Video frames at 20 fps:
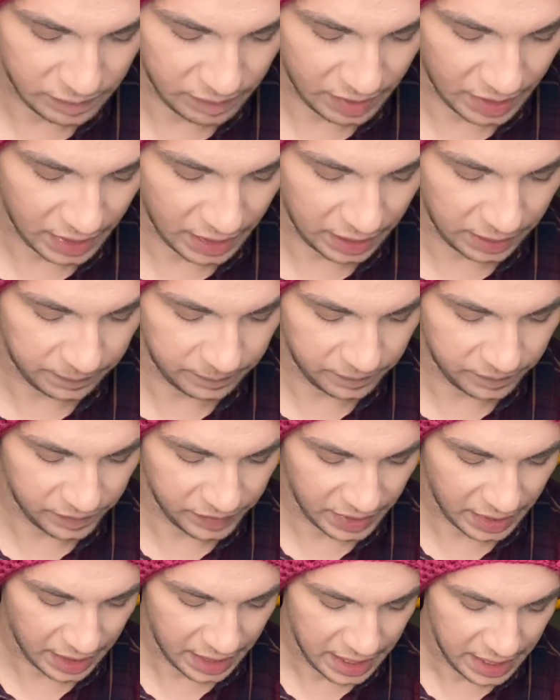Mm.
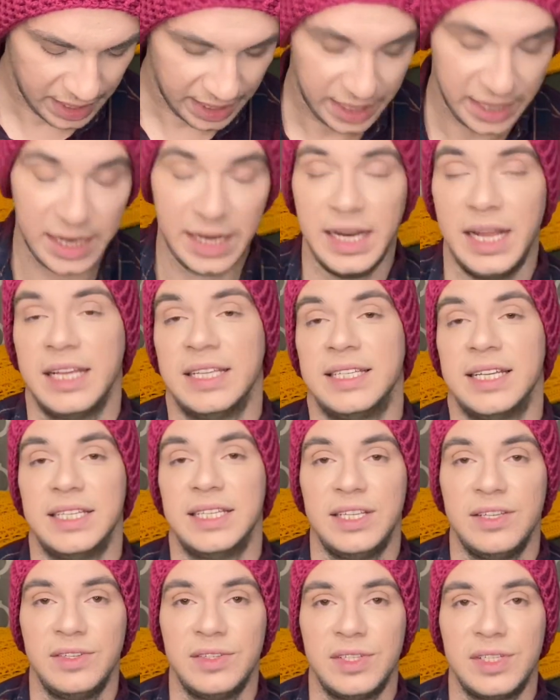And it says
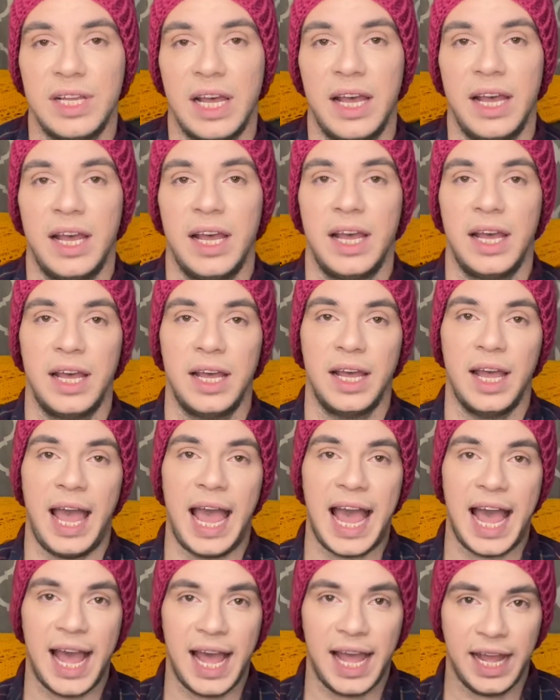use a
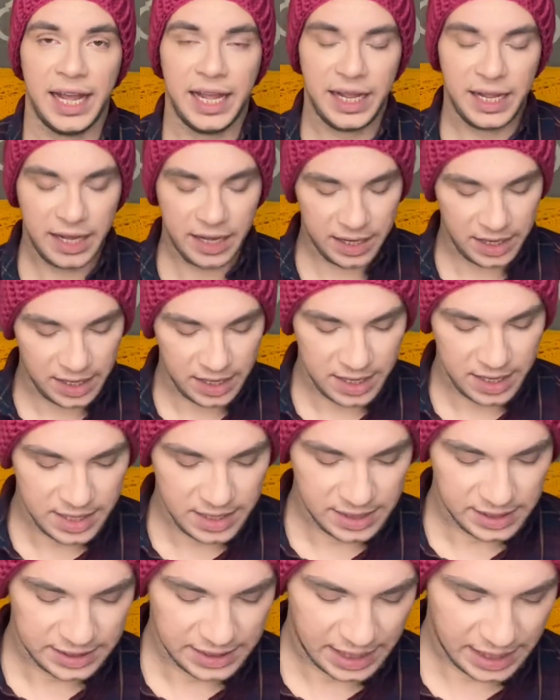I
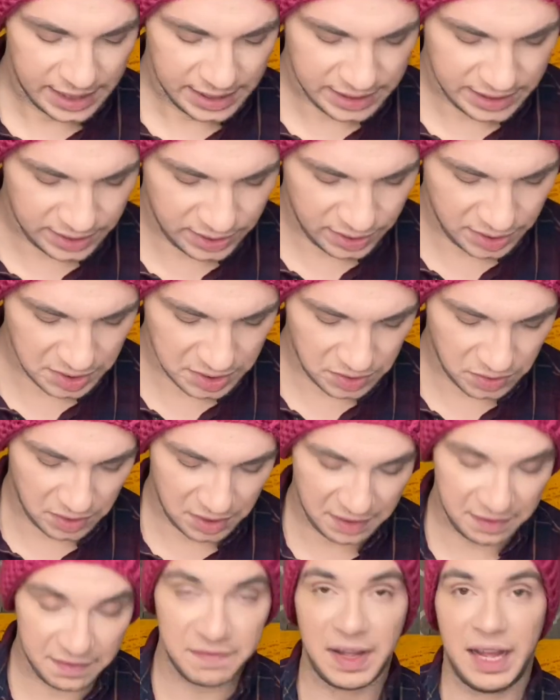size hook or
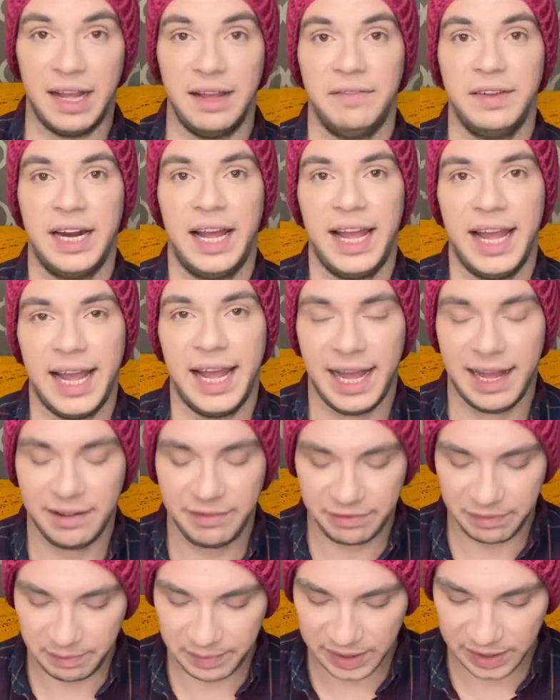a five and a
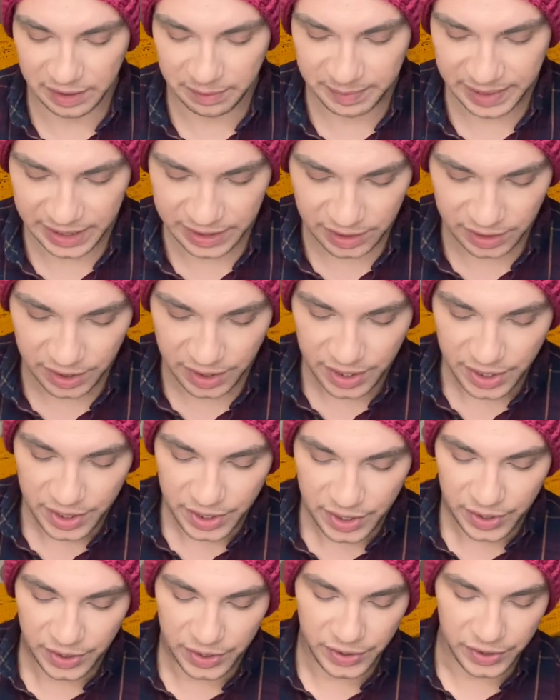half millimeter
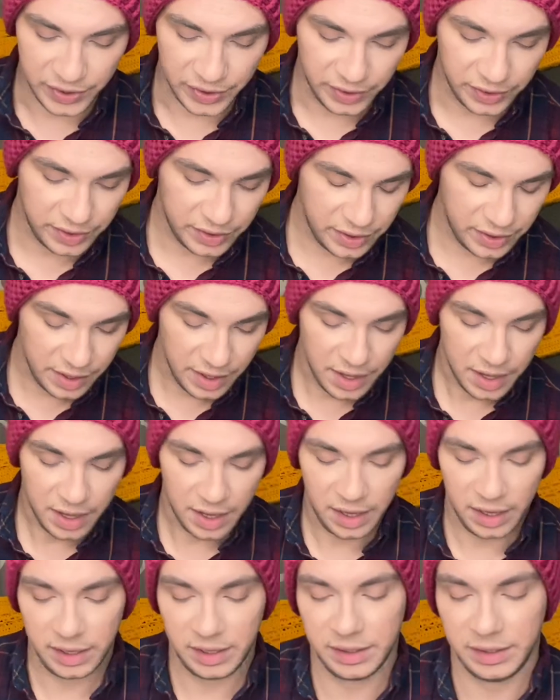hook
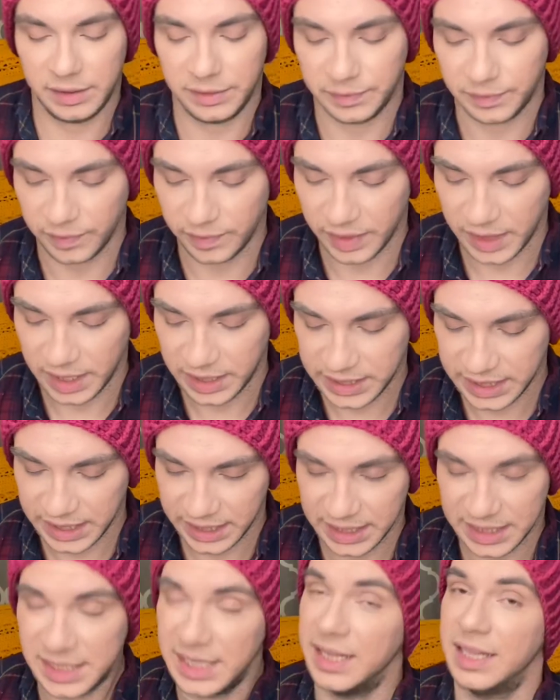um, to get
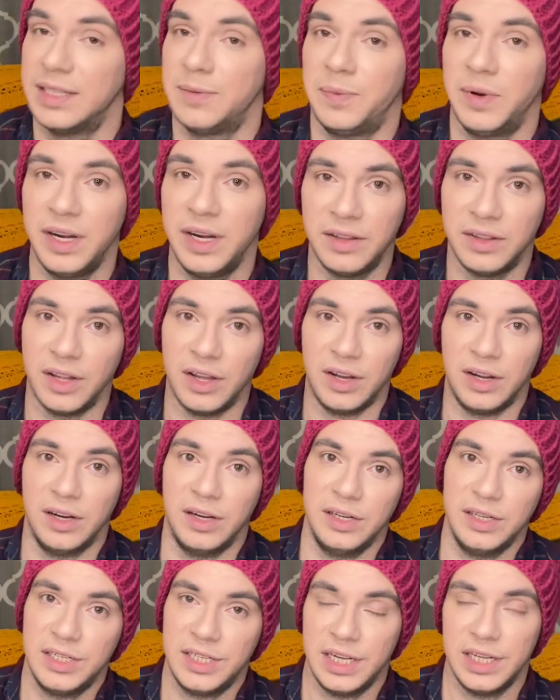this done. It's pretty
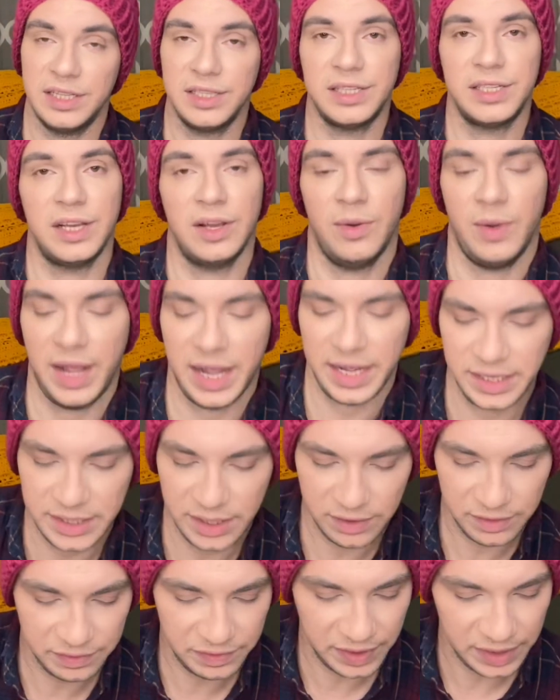large, and so I
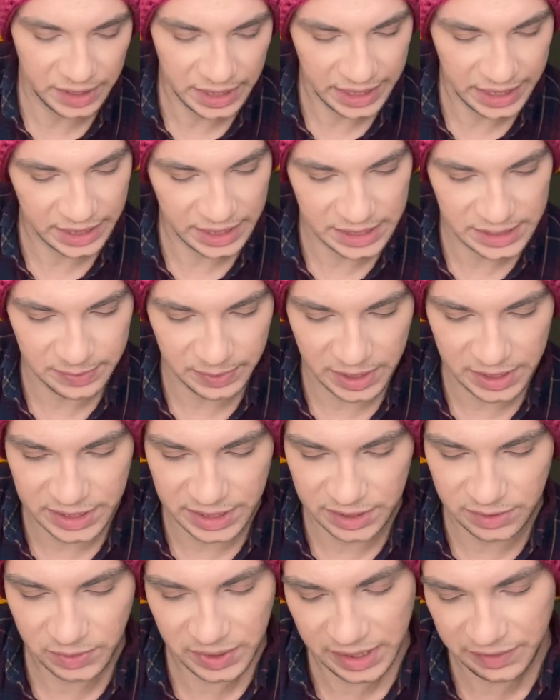don't feel like this
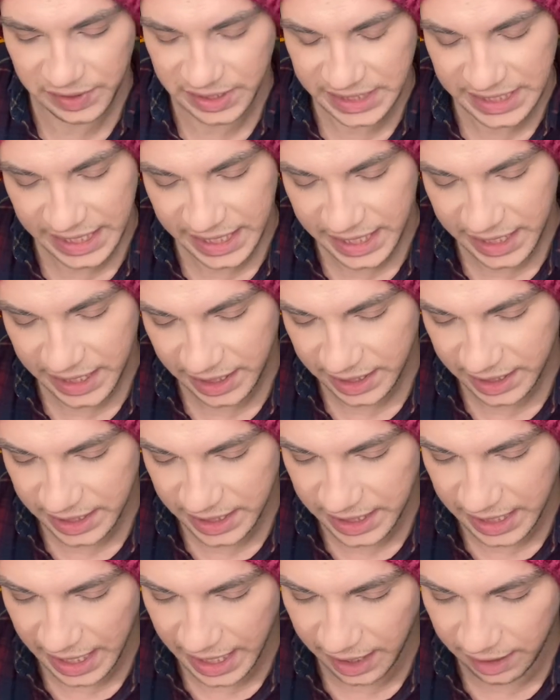project would even take
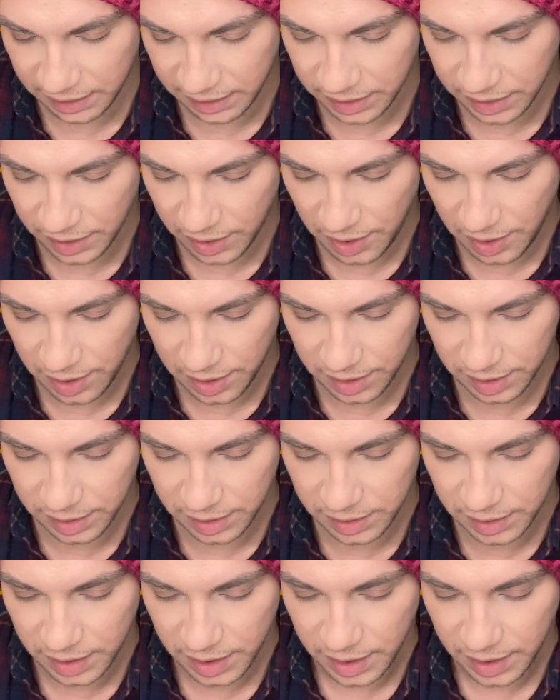that long.